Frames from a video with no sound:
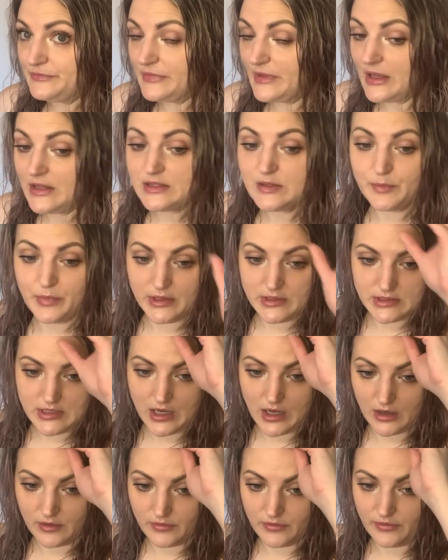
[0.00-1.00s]
It's been
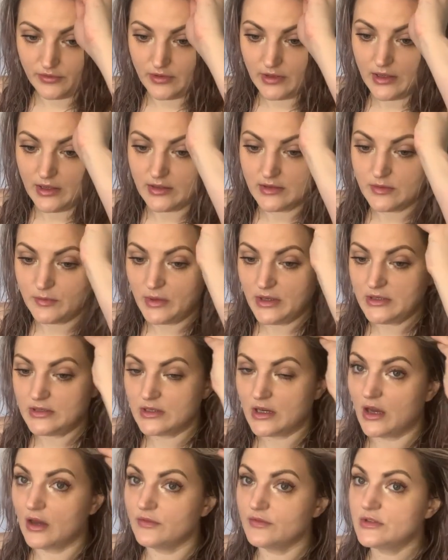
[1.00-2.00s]
tough. It's been
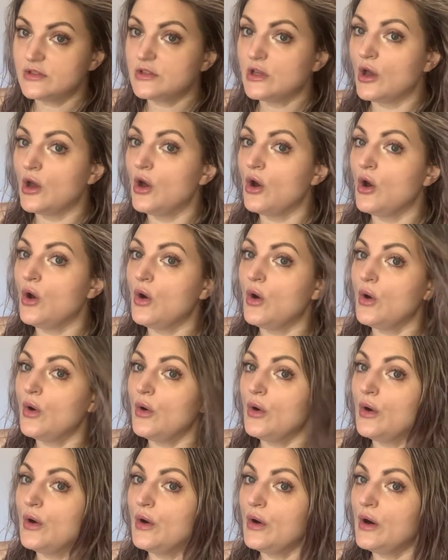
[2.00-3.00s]
tough.
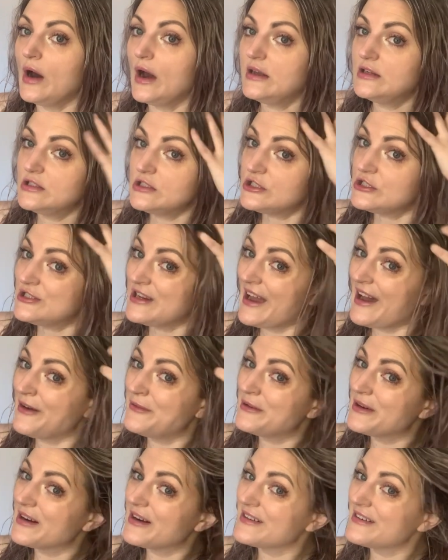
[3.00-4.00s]
So I just
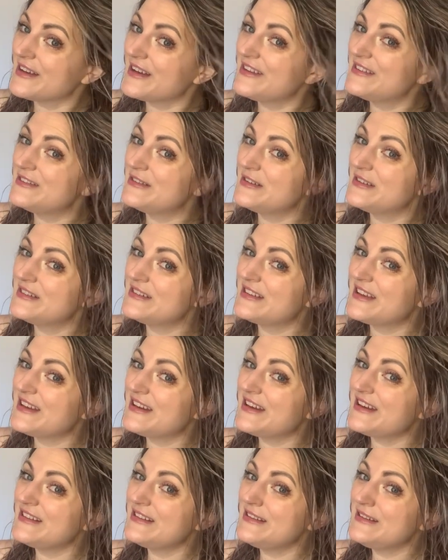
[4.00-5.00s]
showered, as you can
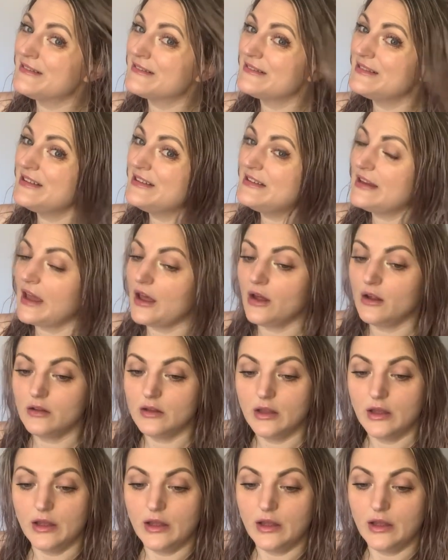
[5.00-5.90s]
clearly tell.